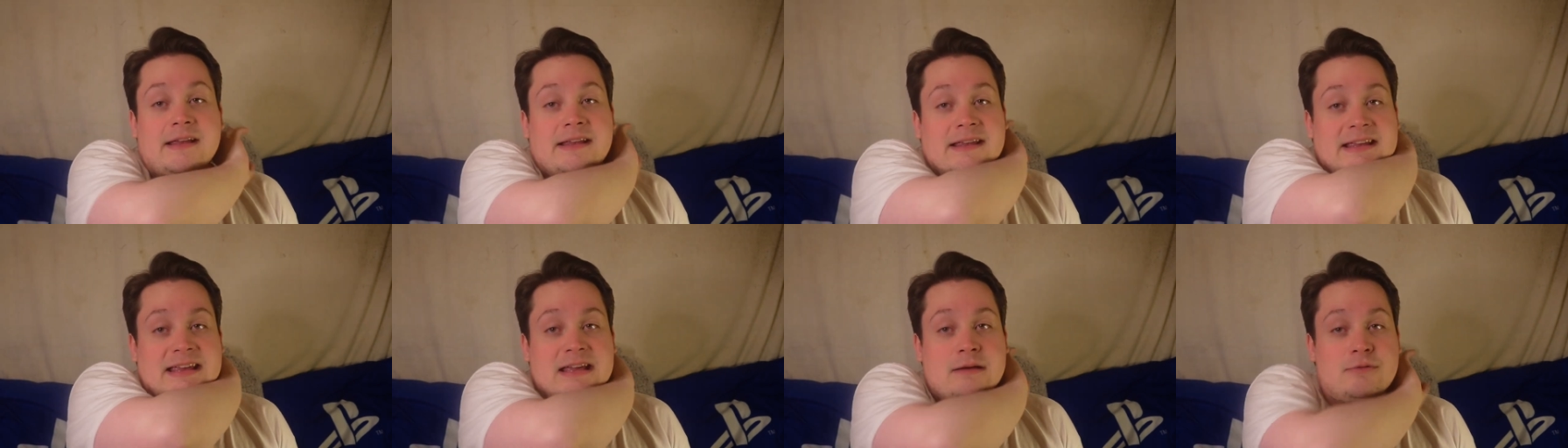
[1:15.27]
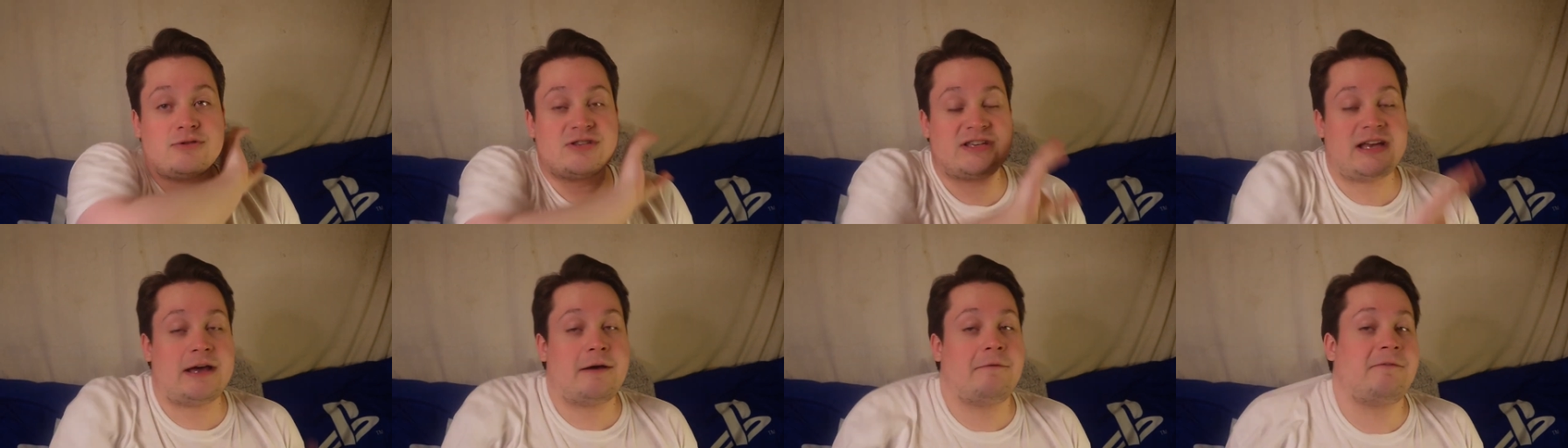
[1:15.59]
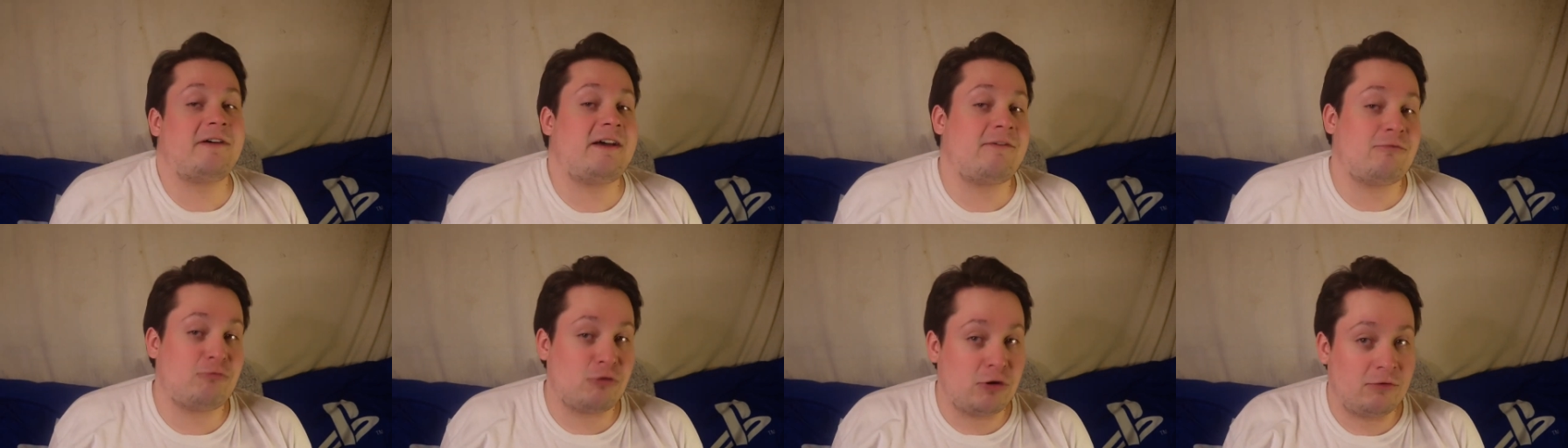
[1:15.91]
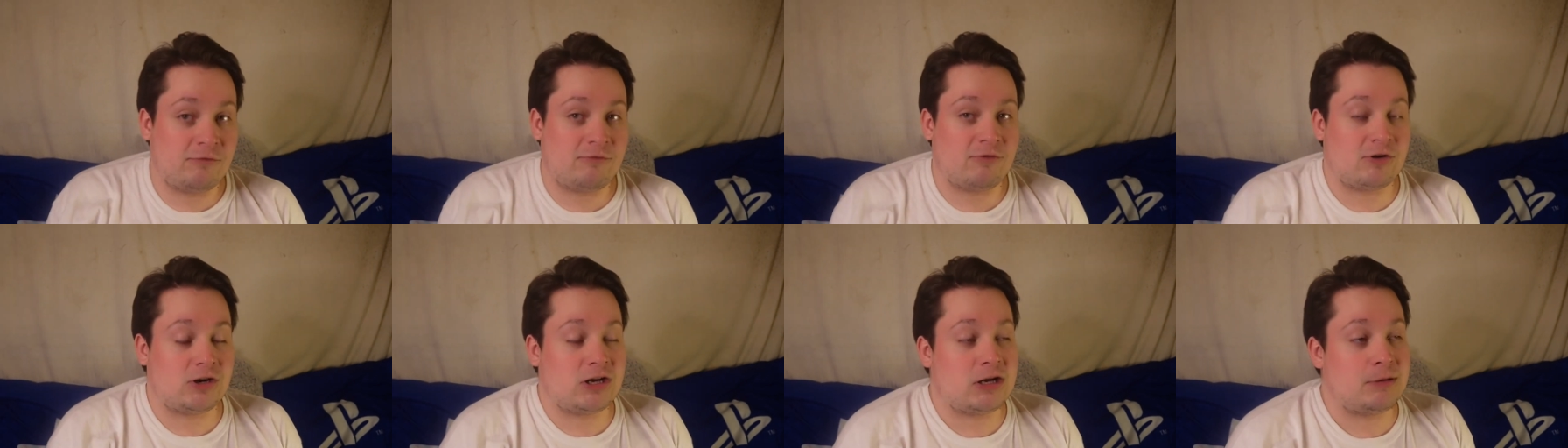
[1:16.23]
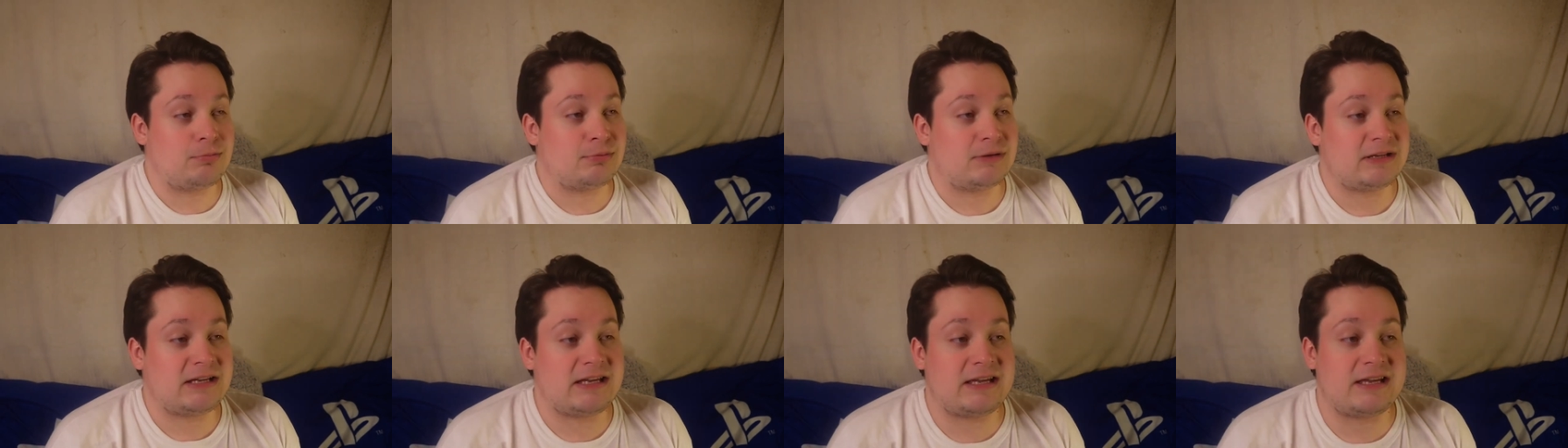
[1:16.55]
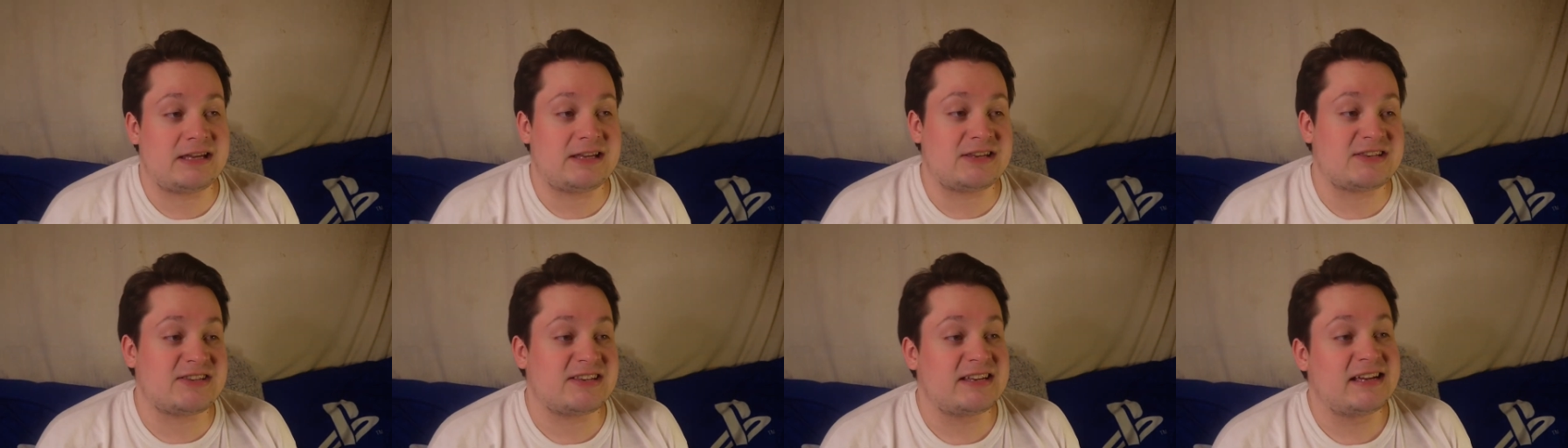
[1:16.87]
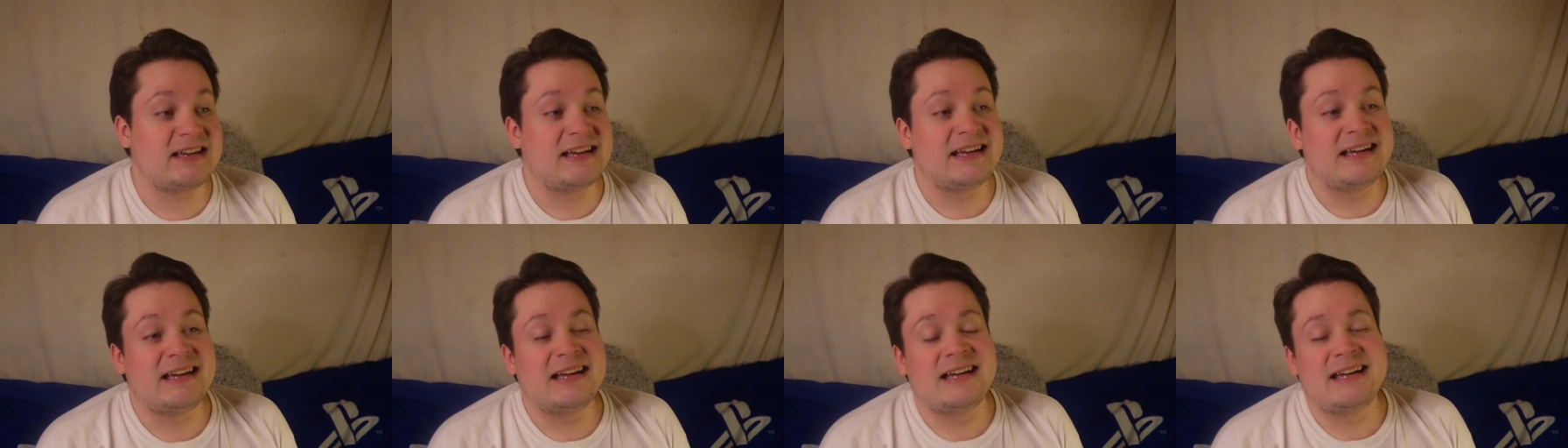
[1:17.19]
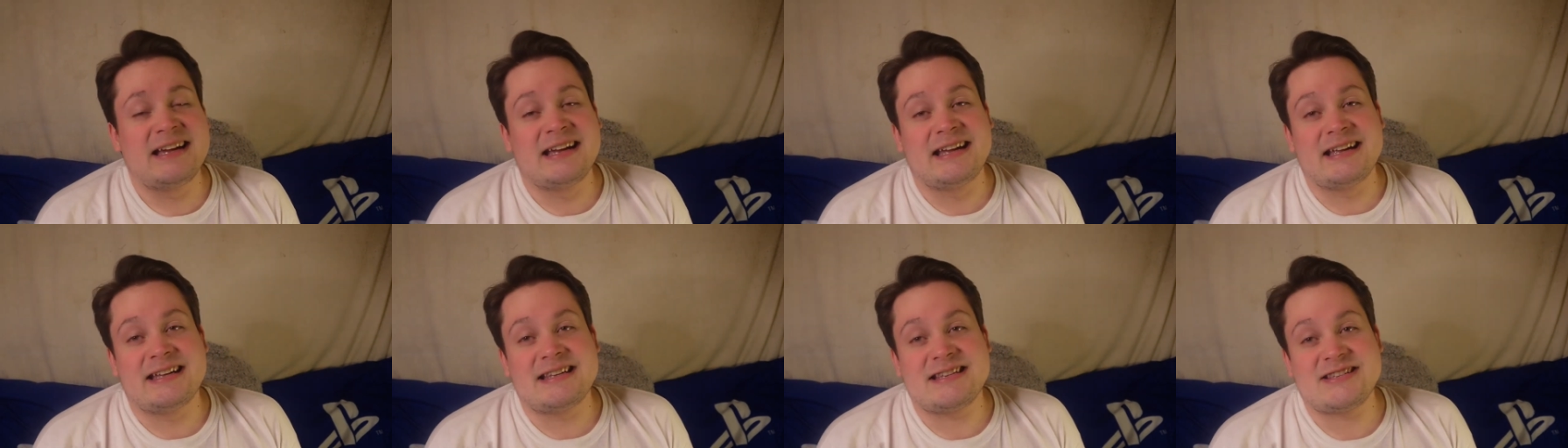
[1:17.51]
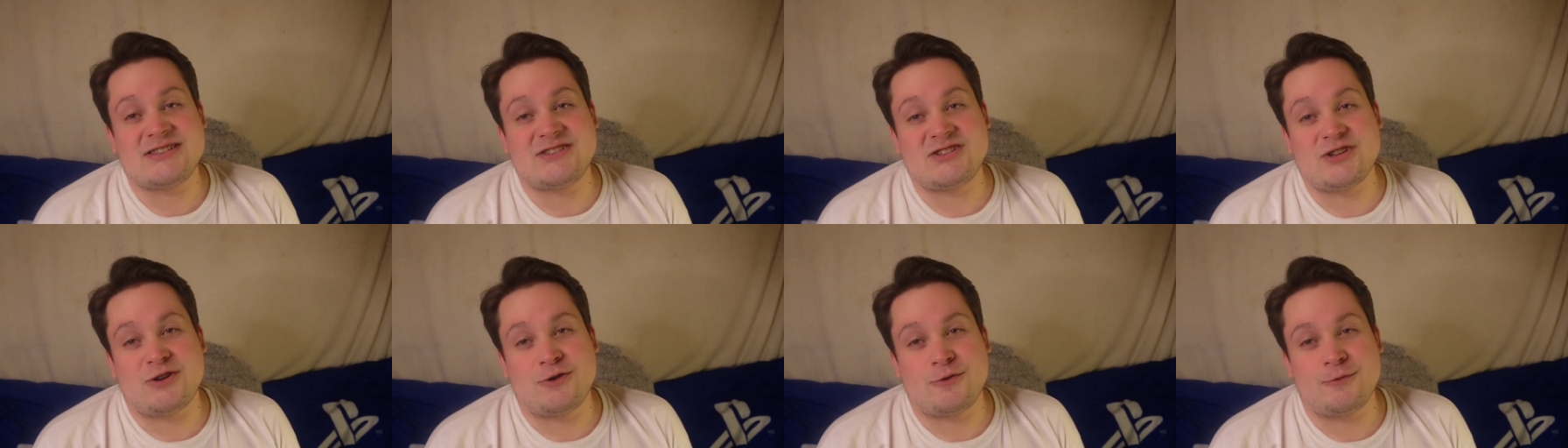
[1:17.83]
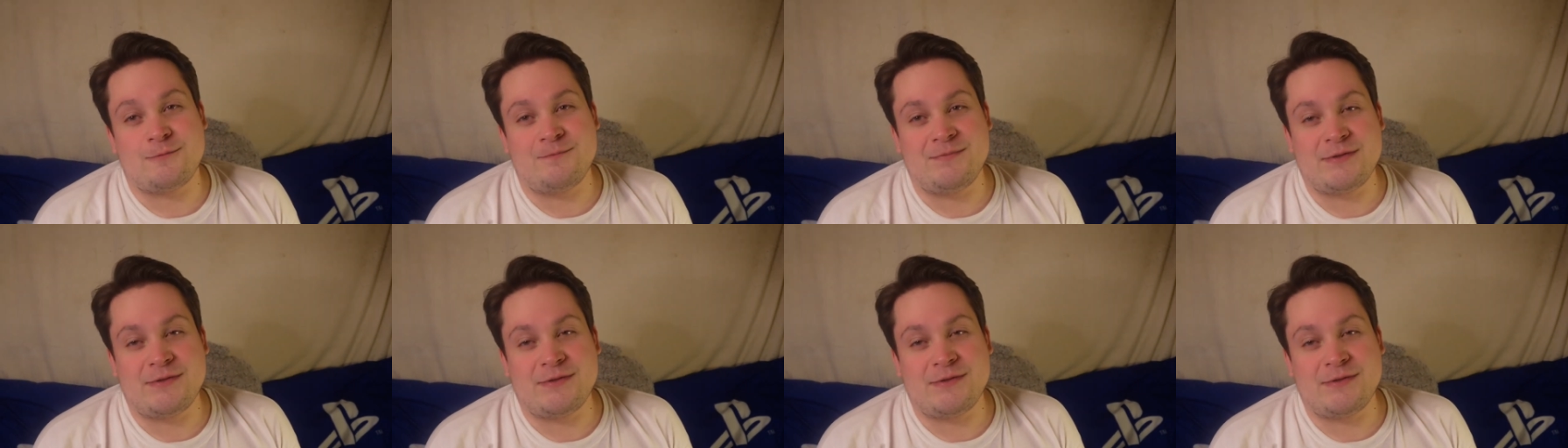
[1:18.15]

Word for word: he was out of F1 for a couple of years. So